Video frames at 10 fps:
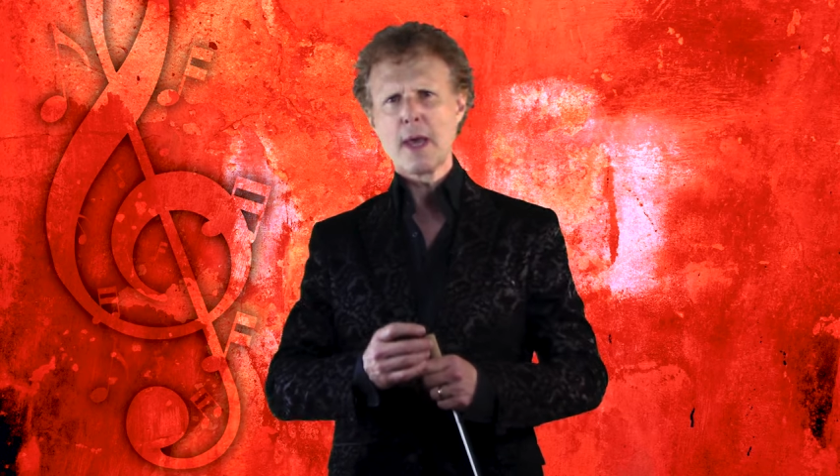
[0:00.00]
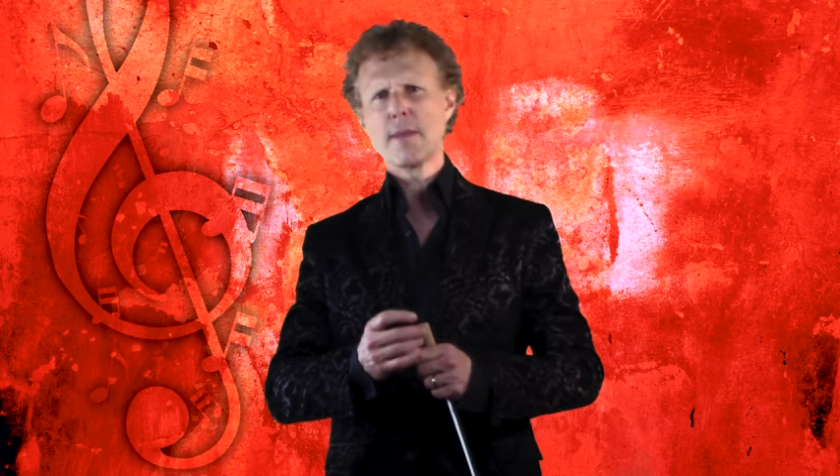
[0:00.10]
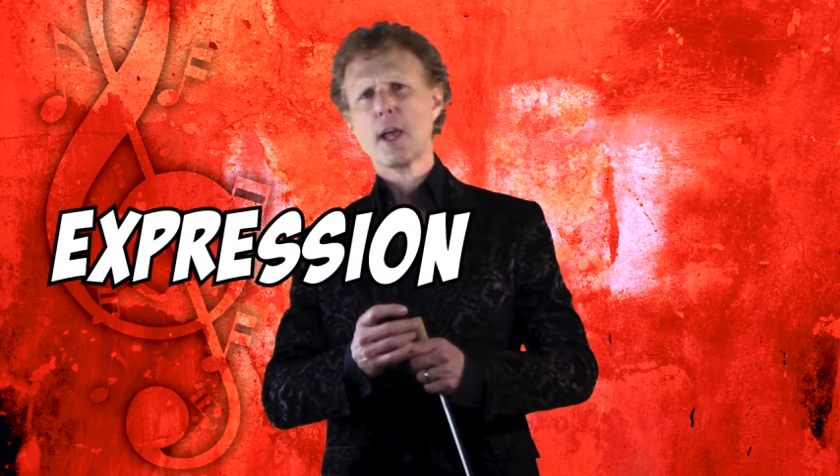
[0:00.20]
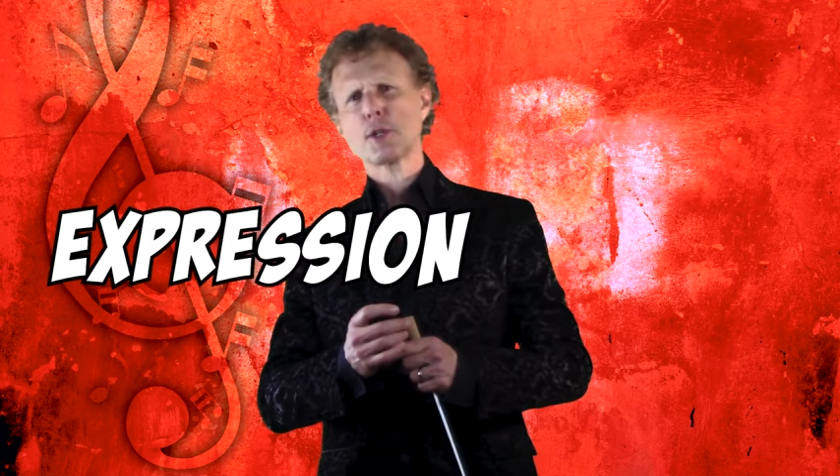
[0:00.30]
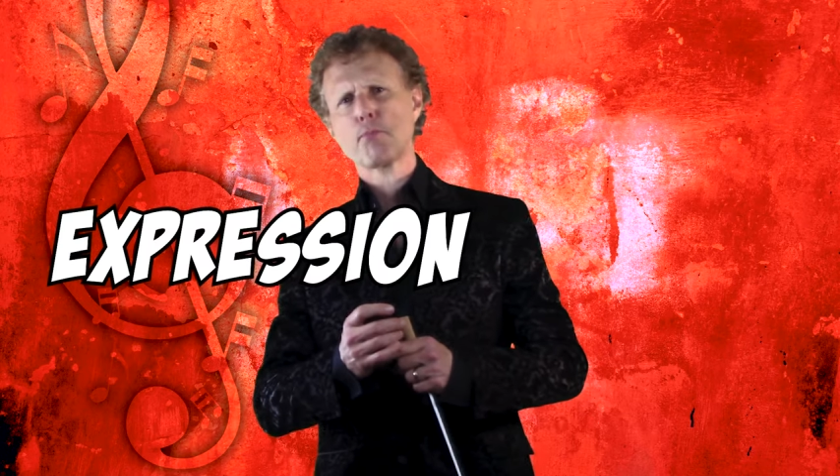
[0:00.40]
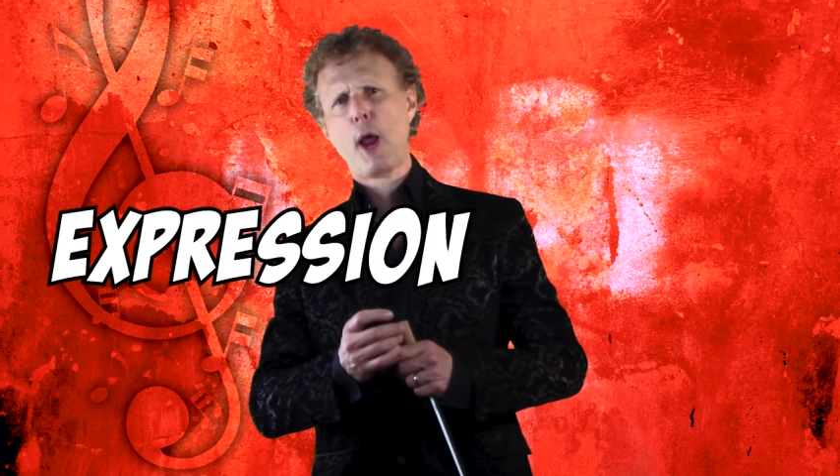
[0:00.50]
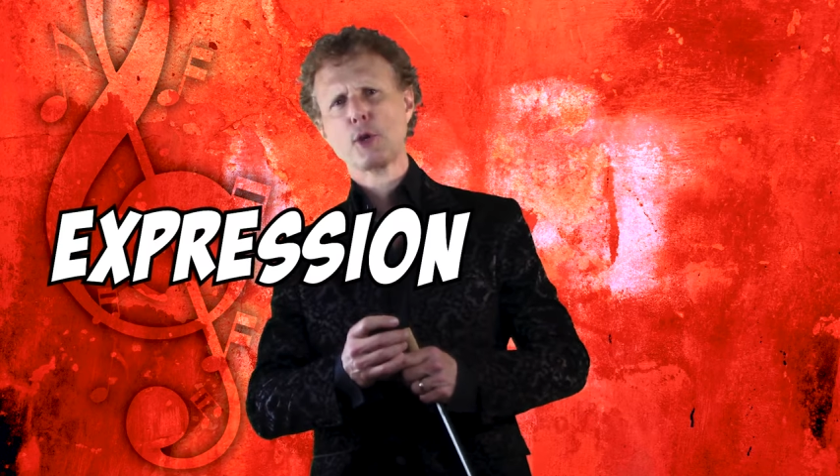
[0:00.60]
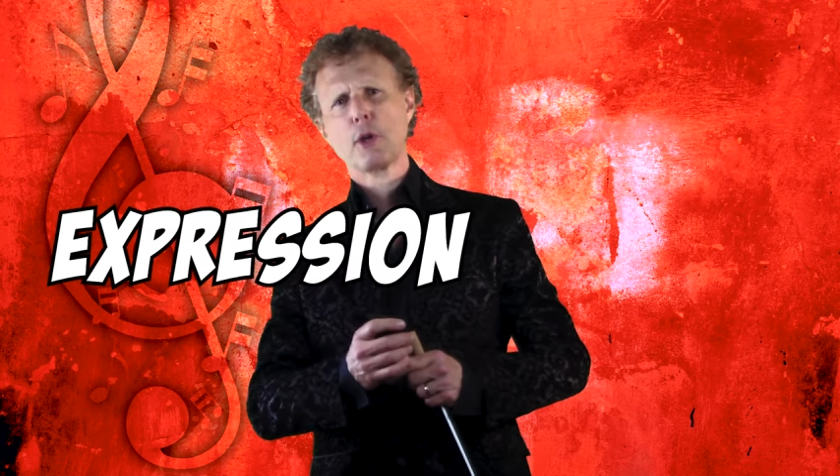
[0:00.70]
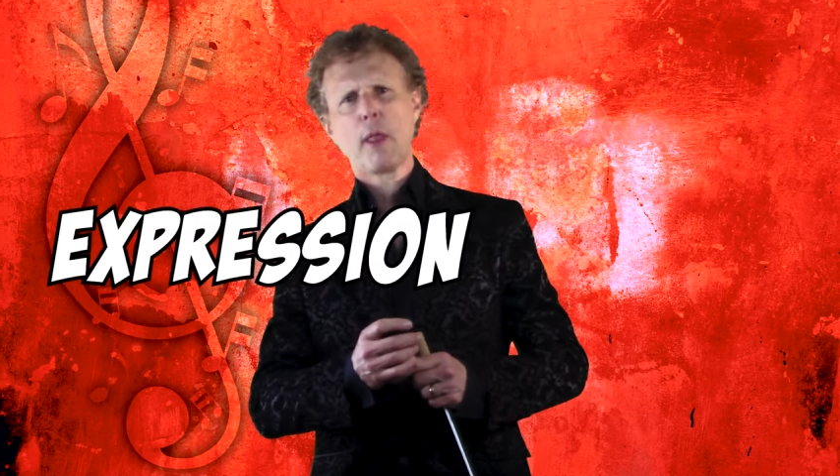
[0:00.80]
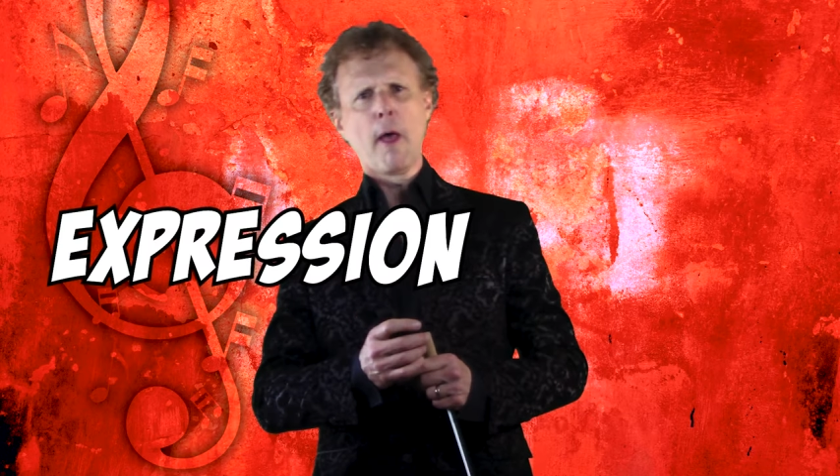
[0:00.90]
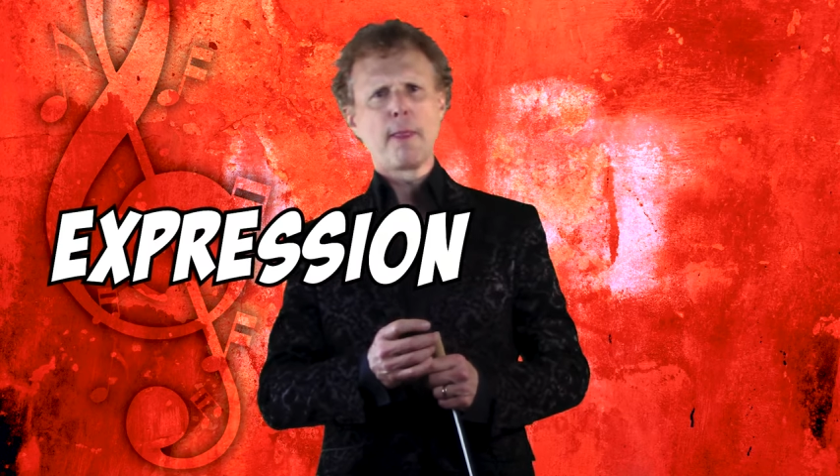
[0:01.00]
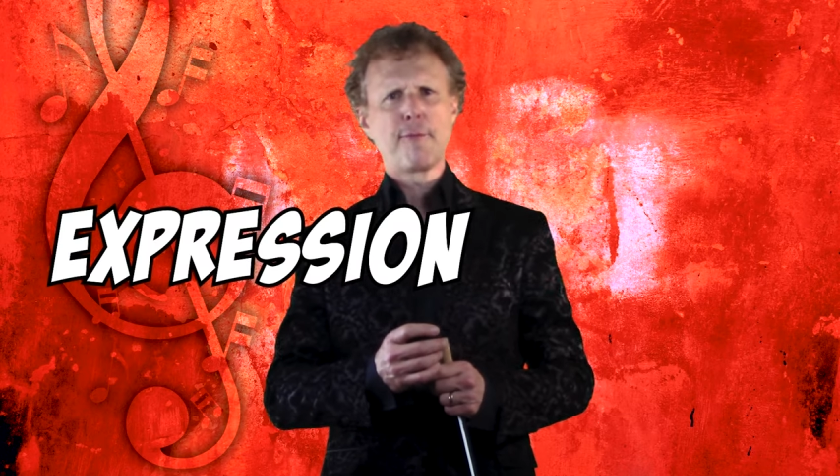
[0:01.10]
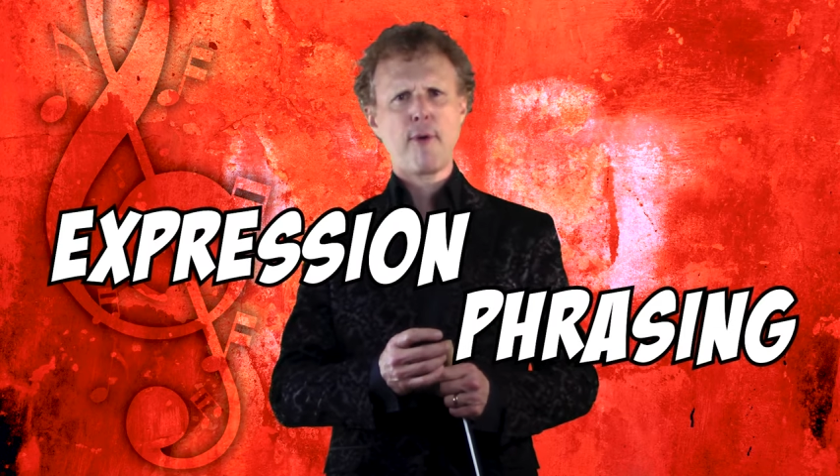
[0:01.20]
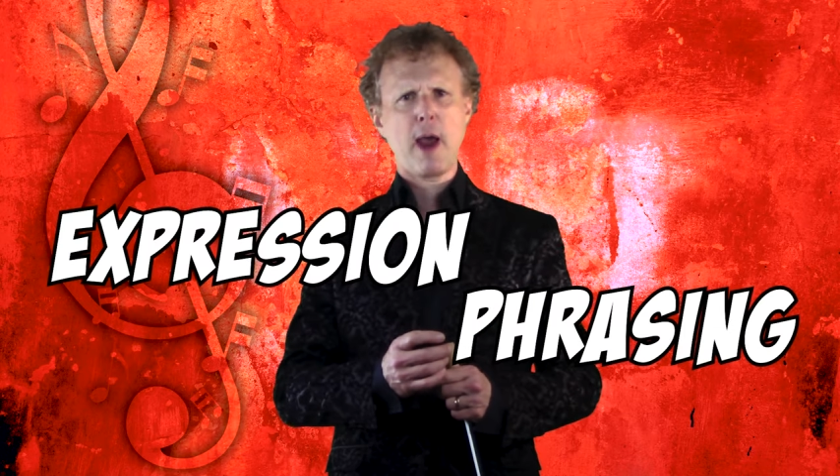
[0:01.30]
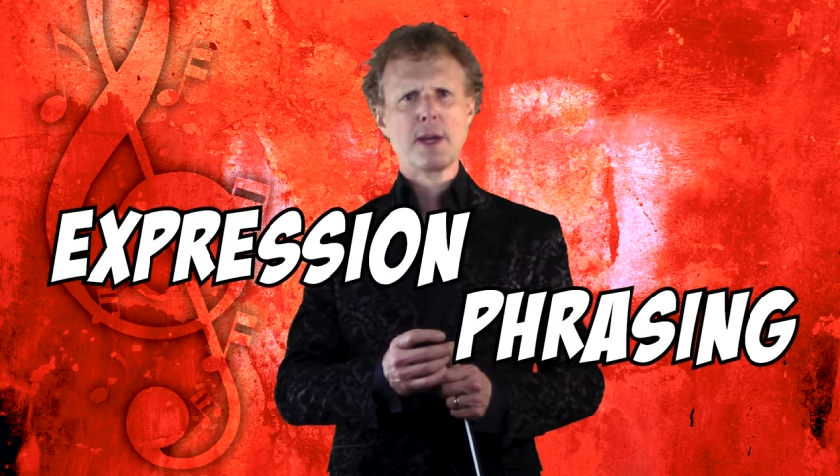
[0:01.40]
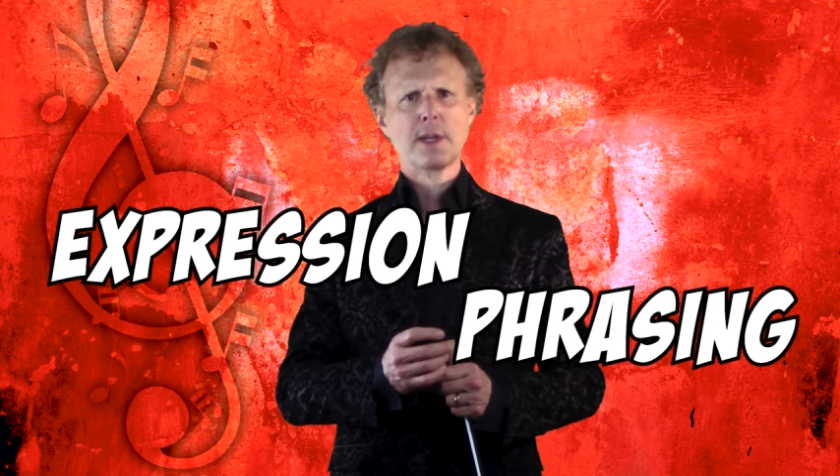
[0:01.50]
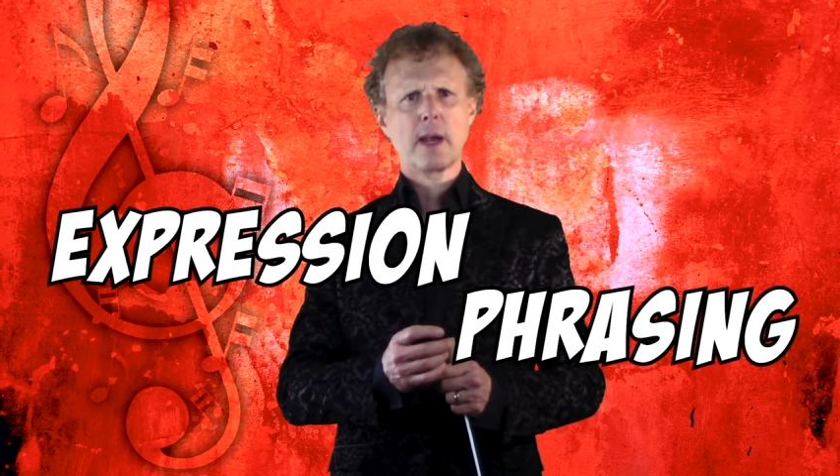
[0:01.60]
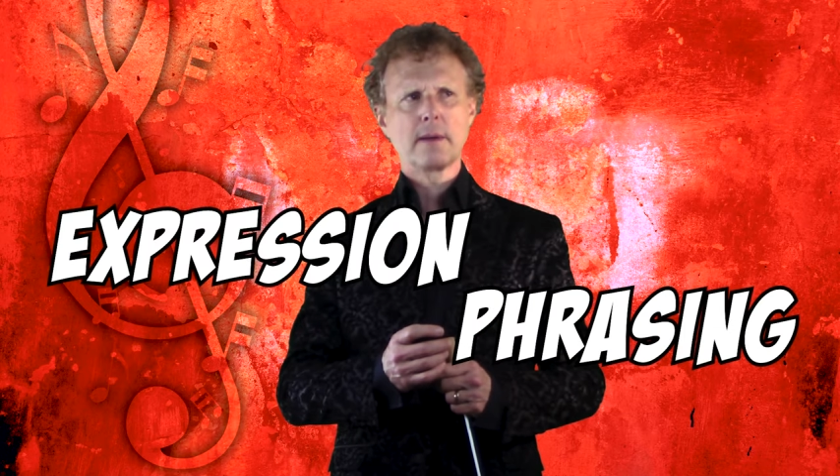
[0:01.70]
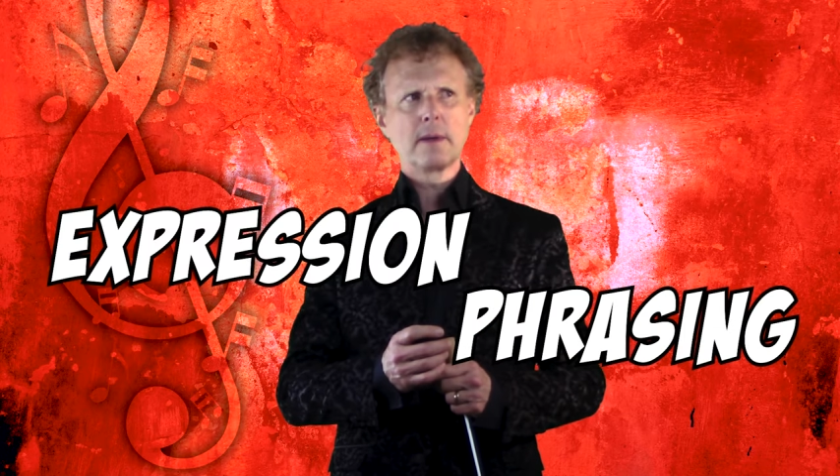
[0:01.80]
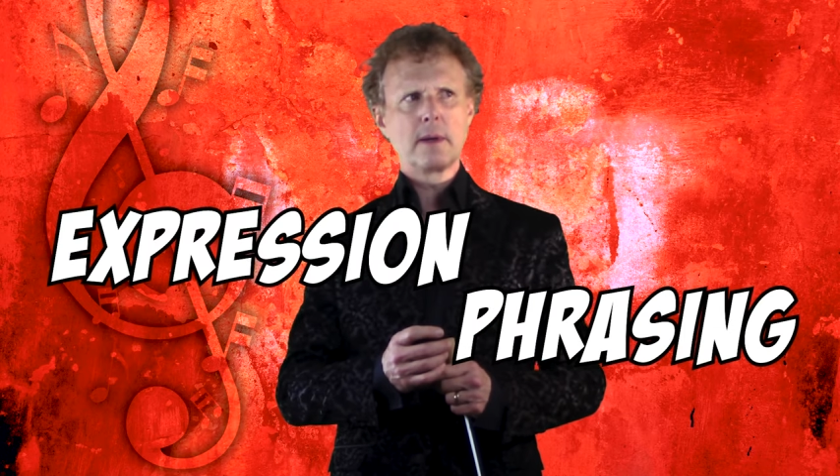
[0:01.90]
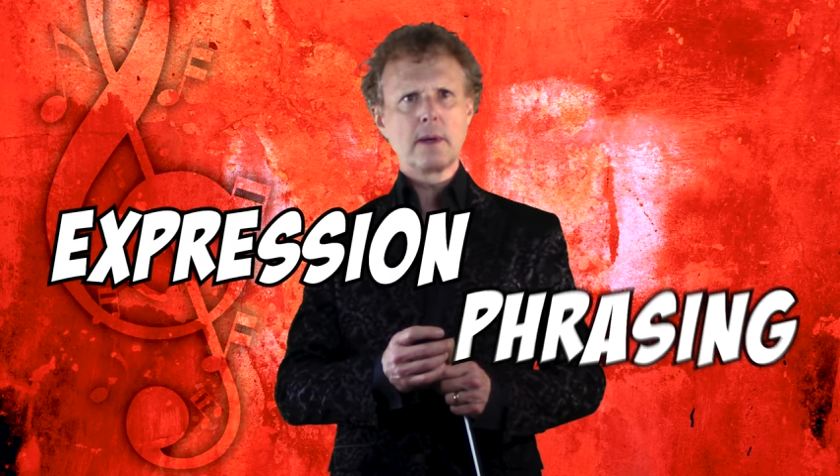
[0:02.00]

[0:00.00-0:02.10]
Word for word: The expression, the phrasing.